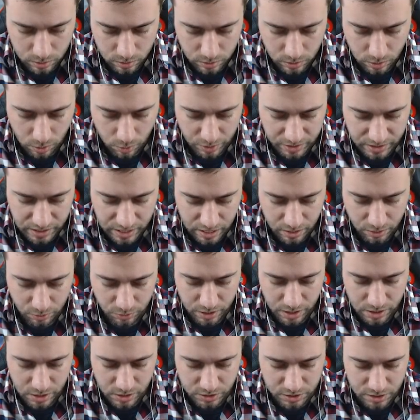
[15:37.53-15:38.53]
Oh, I can.
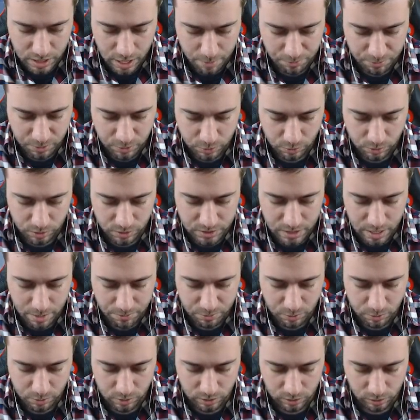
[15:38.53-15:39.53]
Okay, you just tap the door. Tap
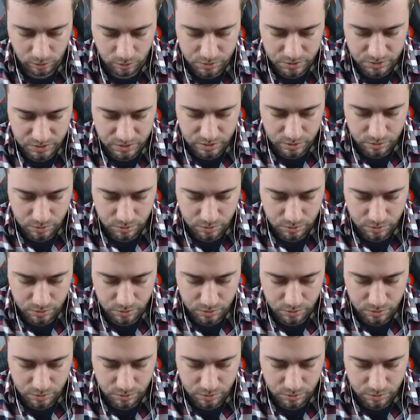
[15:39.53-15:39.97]
the door and closes the